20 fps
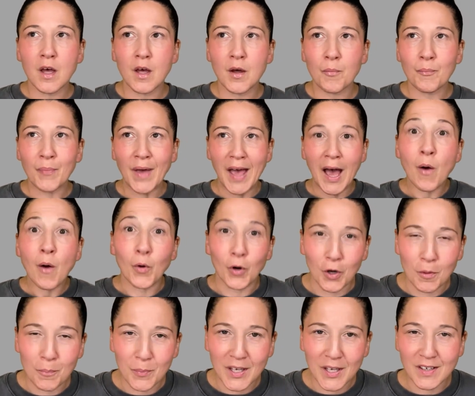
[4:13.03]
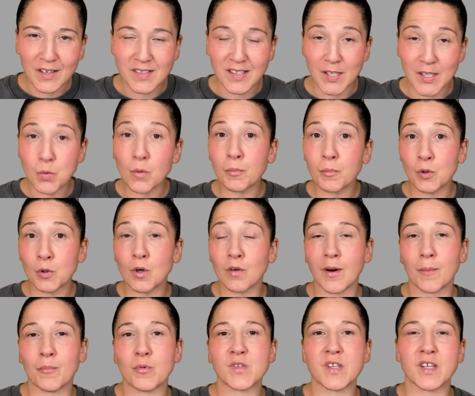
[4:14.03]
power because that's what Pluto
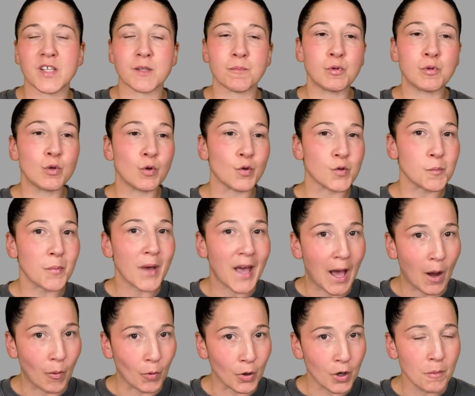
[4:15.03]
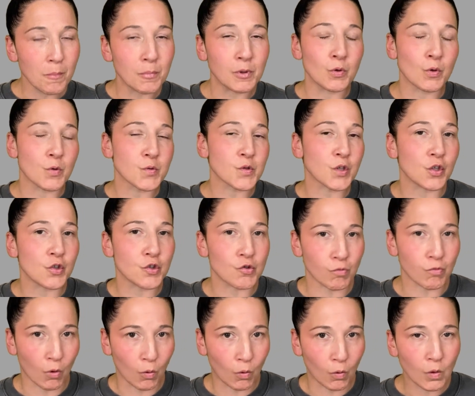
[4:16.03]
represents. Pluto's power, Pluto's
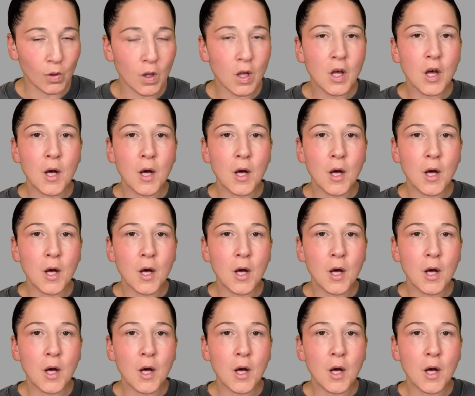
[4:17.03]
control.